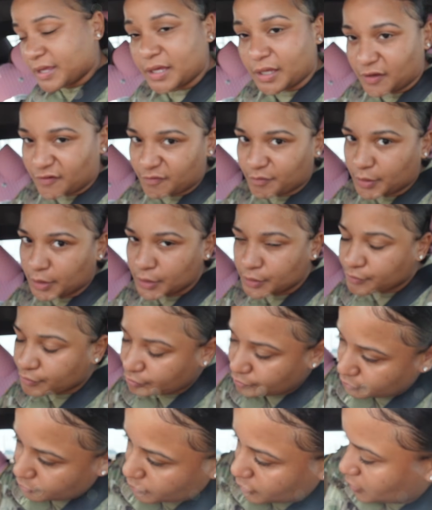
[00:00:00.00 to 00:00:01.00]
give, but
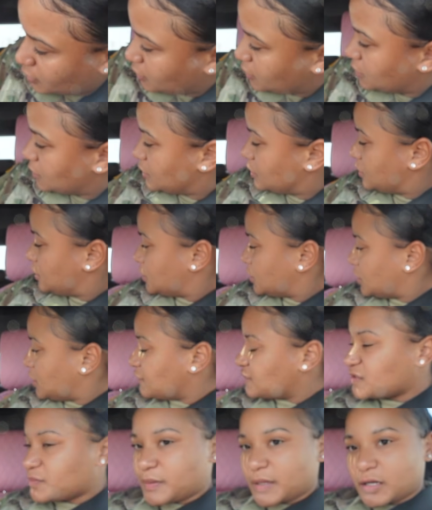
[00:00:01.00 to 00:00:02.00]

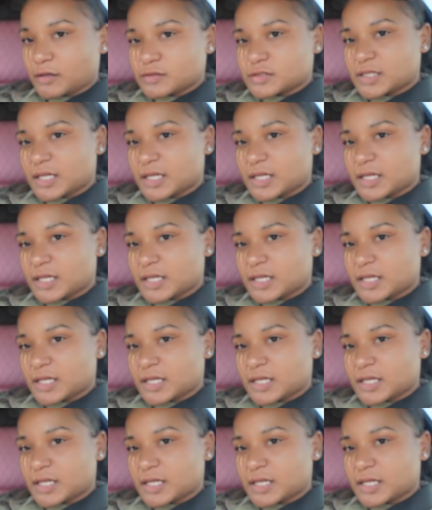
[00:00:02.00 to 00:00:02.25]
give to Plato's